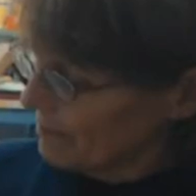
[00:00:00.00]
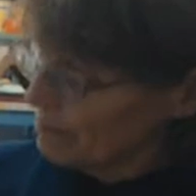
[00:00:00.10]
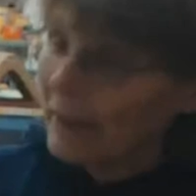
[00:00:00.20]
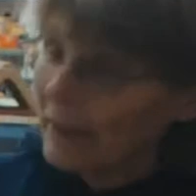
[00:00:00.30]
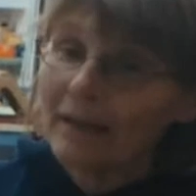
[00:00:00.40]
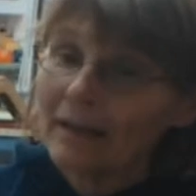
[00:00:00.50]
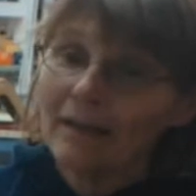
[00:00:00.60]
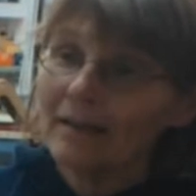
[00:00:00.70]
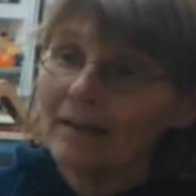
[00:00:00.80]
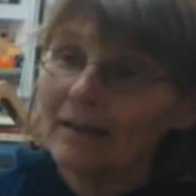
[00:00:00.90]

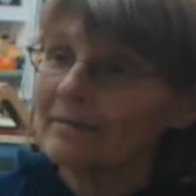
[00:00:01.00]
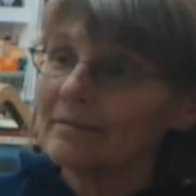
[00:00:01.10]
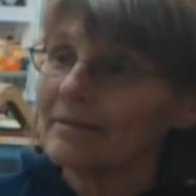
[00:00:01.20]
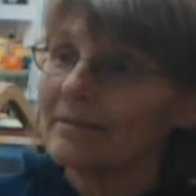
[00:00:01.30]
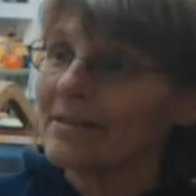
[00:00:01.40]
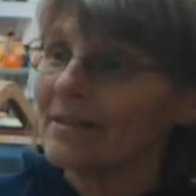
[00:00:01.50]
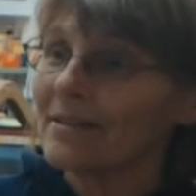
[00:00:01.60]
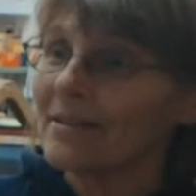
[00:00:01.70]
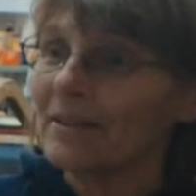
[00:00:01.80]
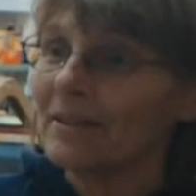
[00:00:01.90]
Bella is in
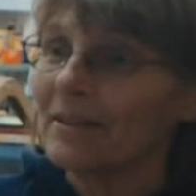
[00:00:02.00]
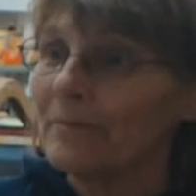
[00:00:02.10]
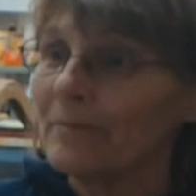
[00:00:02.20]
here.